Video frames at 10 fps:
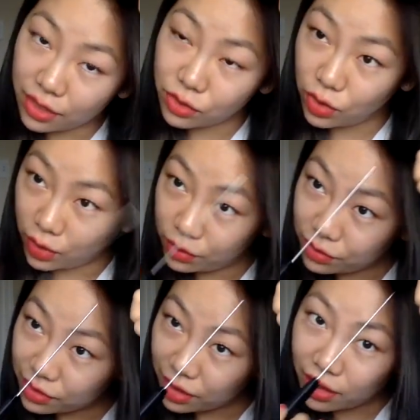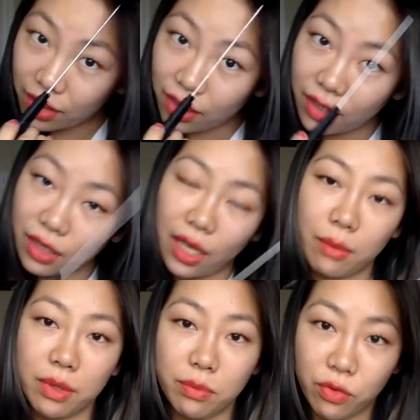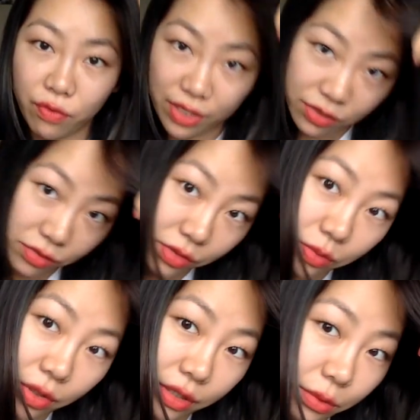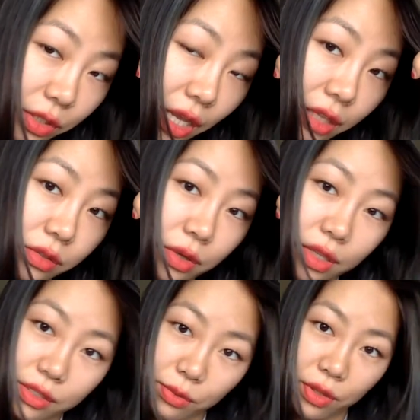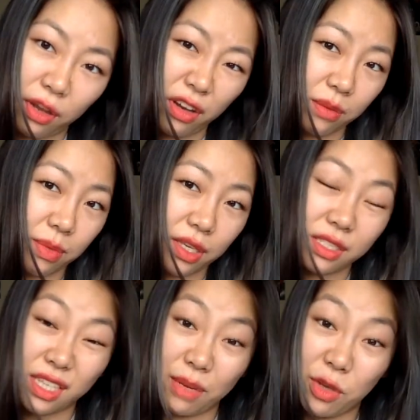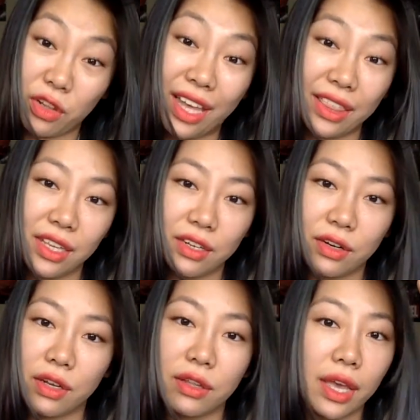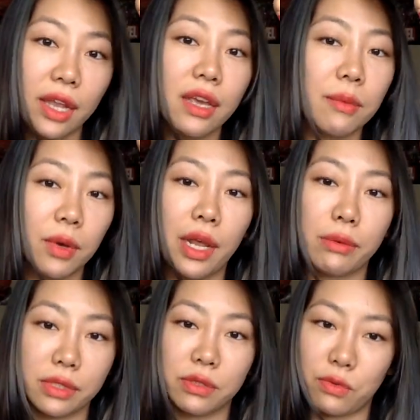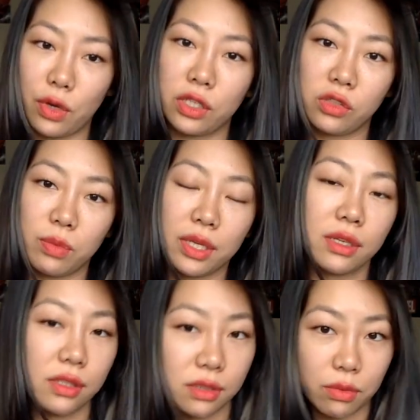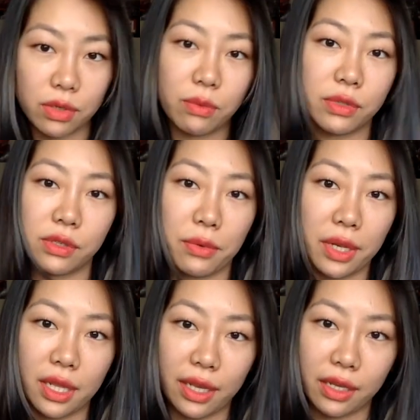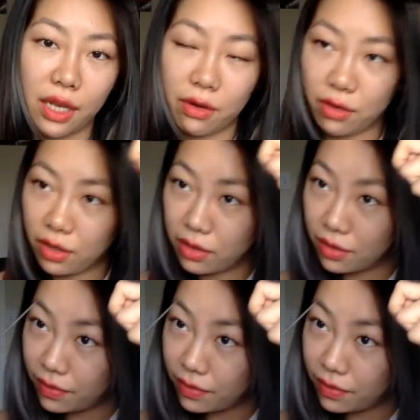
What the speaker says: I chose, I mean, professionals will not do it this way. It's gonna be a lot thinner and all that. But I was in a rush because it was already like an hour.